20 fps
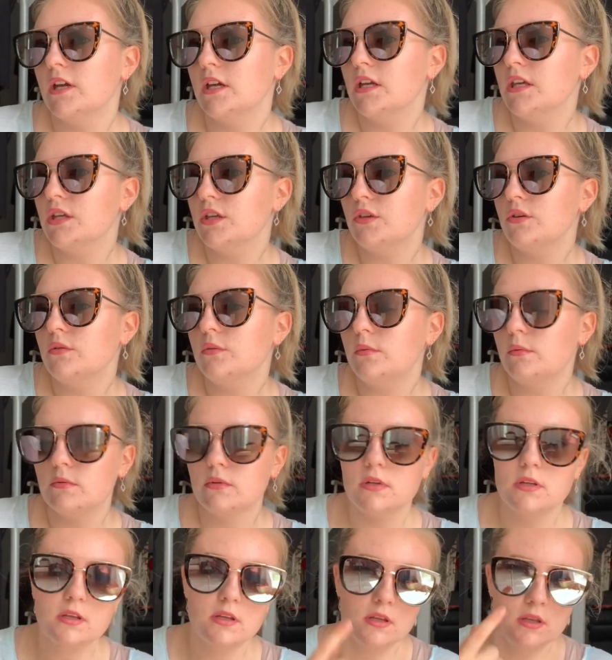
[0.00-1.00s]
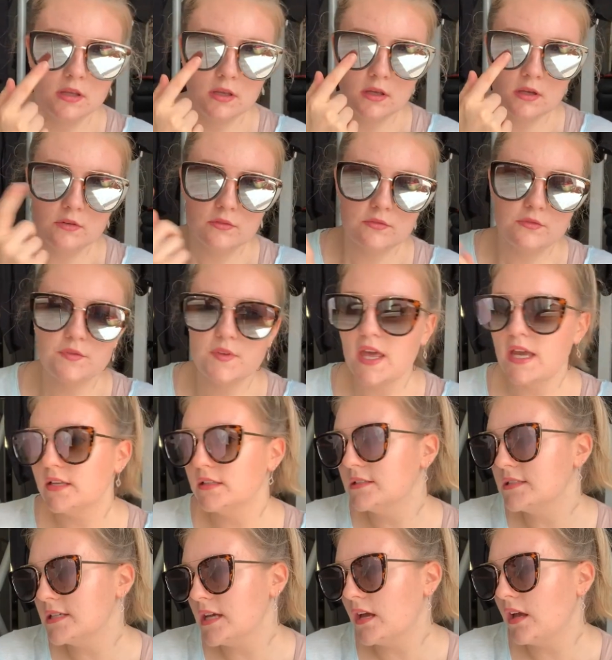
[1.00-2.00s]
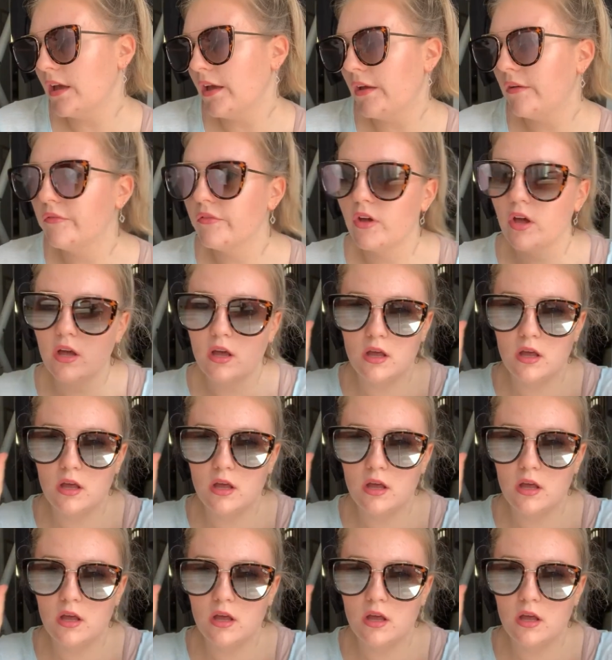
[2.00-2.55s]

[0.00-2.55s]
cute. Selective.